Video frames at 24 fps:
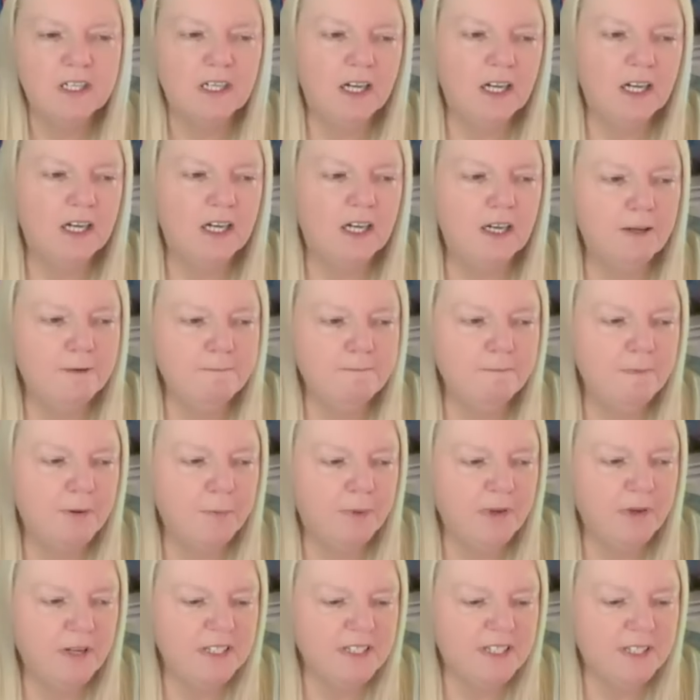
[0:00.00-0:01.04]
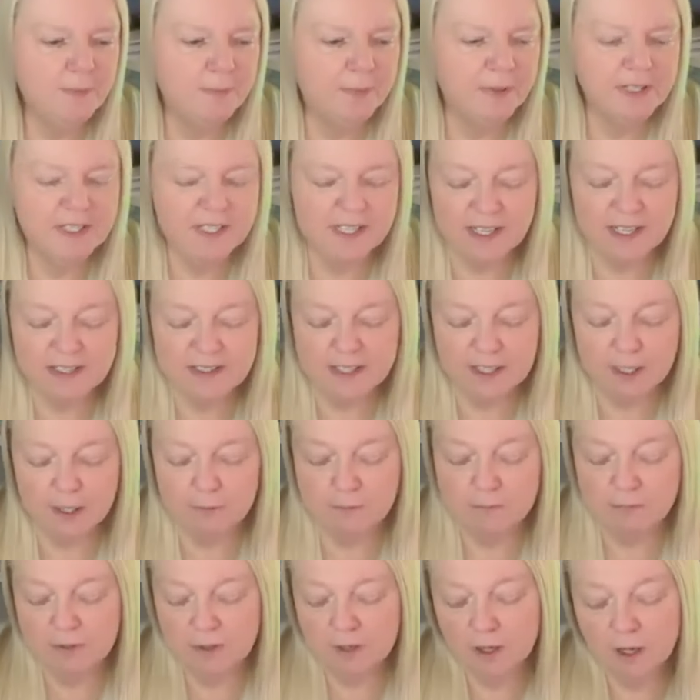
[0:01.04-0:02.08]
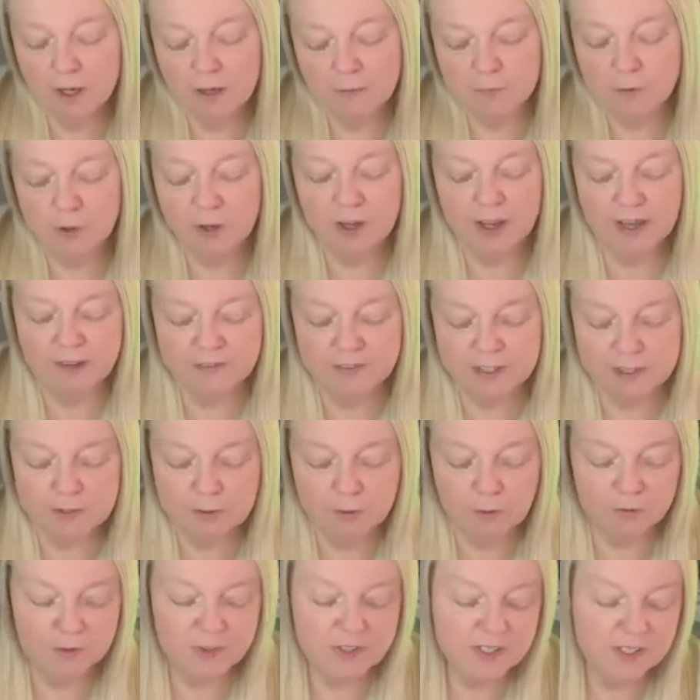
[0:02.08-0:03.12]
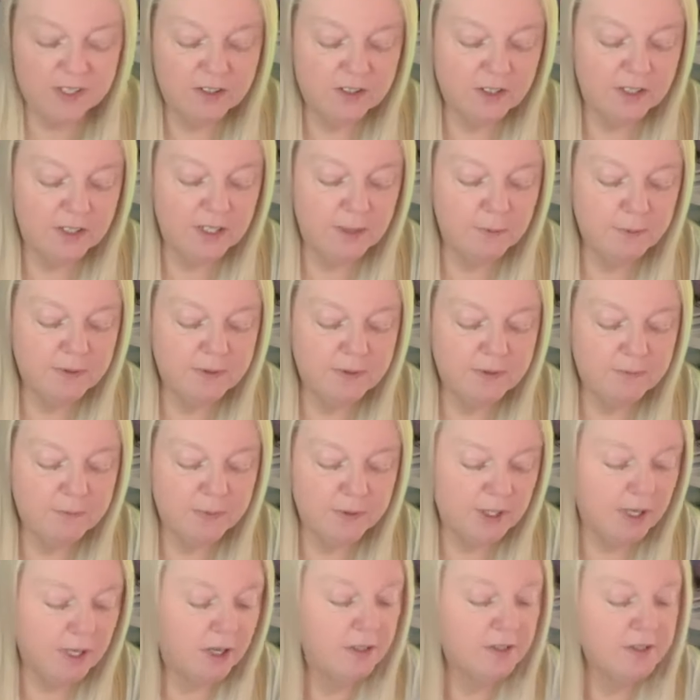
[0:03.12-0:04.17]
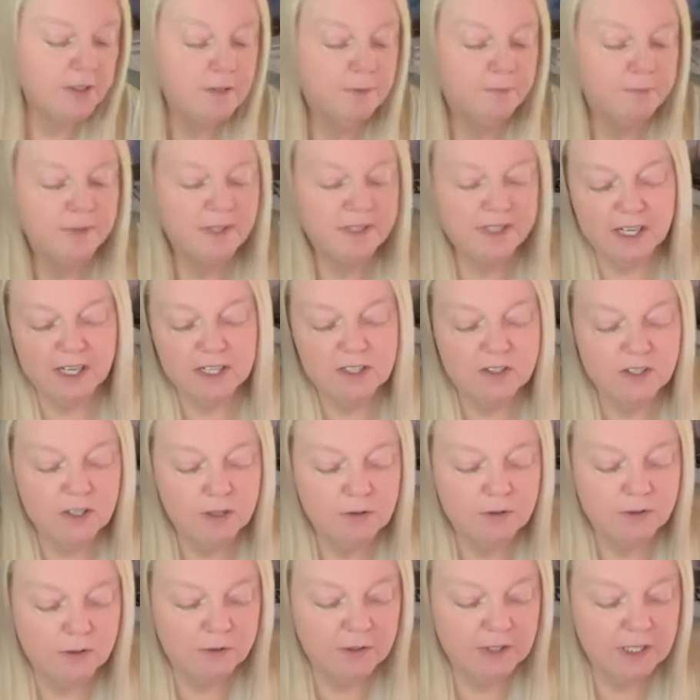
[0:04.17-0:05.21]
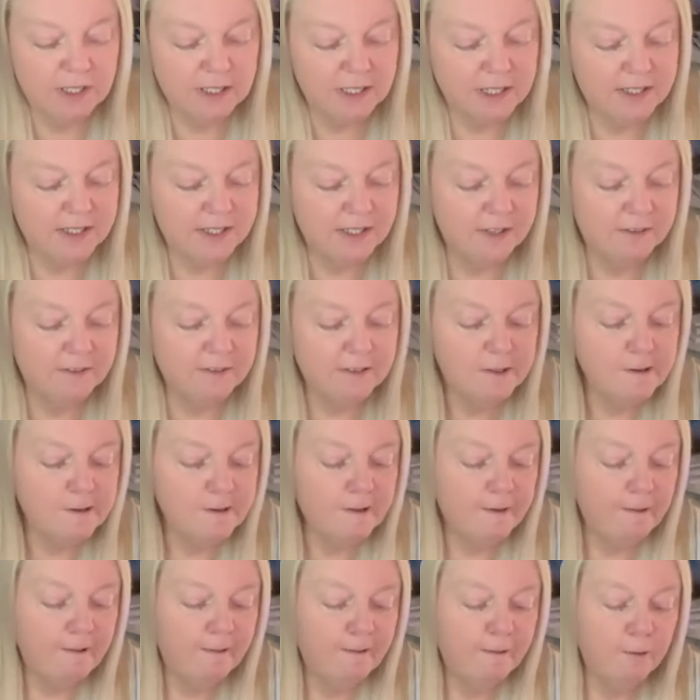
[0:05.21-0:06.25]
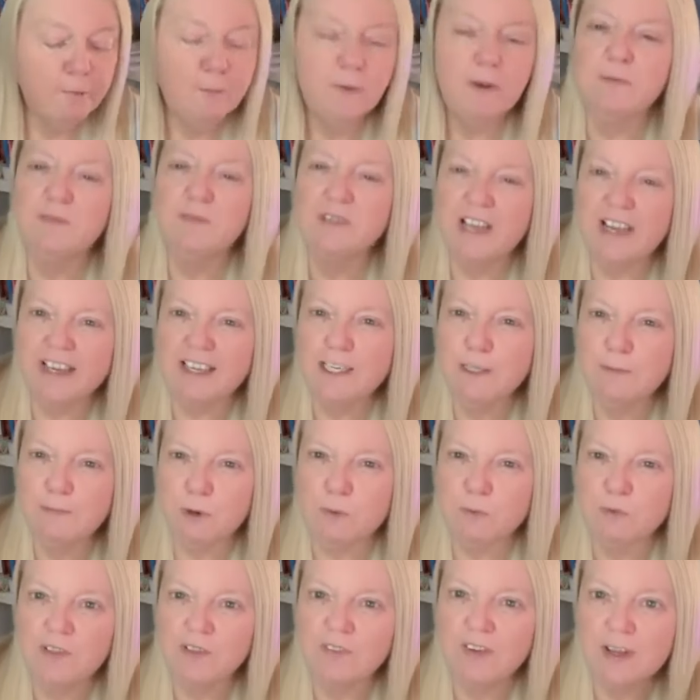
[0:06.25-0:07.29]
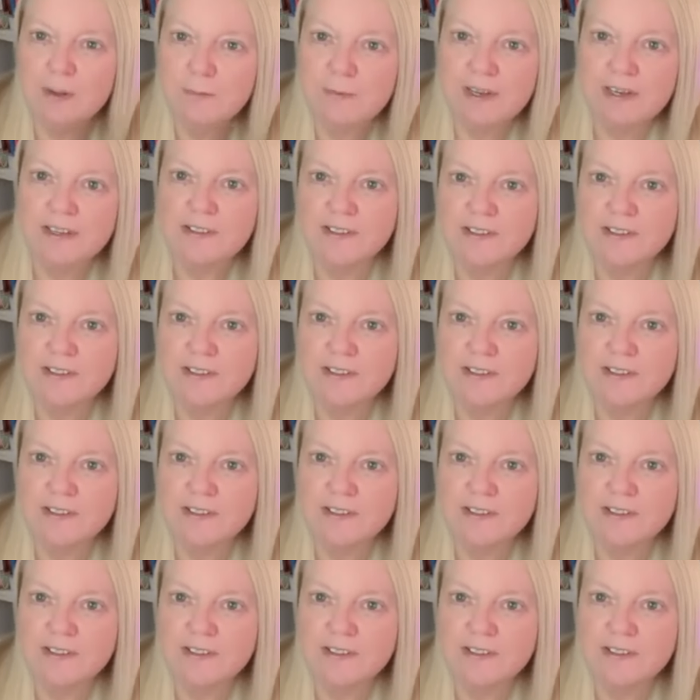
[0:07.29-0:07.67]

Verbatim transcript: Um, but to potassium I'm not having, obviously, because I don't eat bananas, potatoes or any of that stuff, but I'm taking a multivitamin.